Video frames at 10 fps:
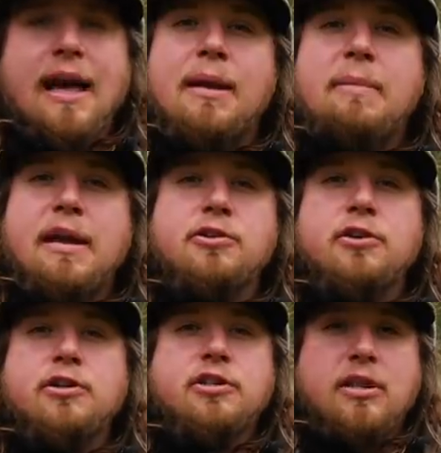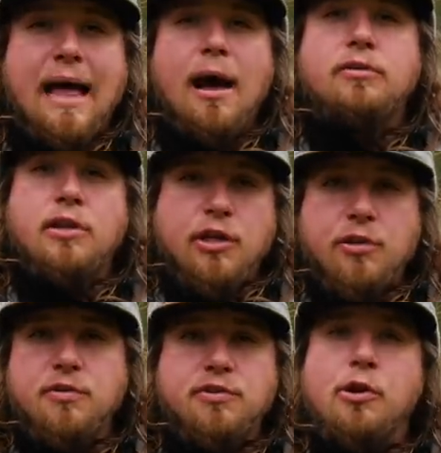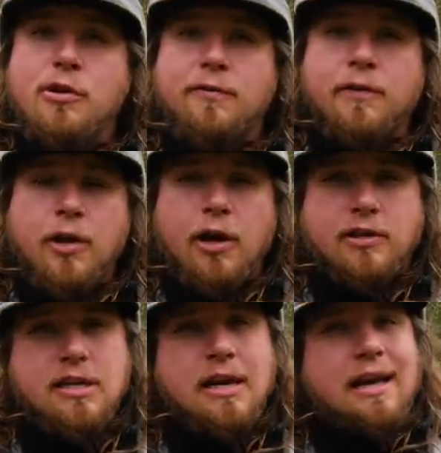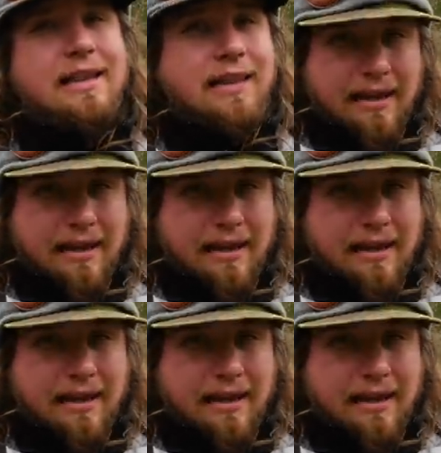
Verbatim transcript: and make sure it's allowed to use two different hooks. In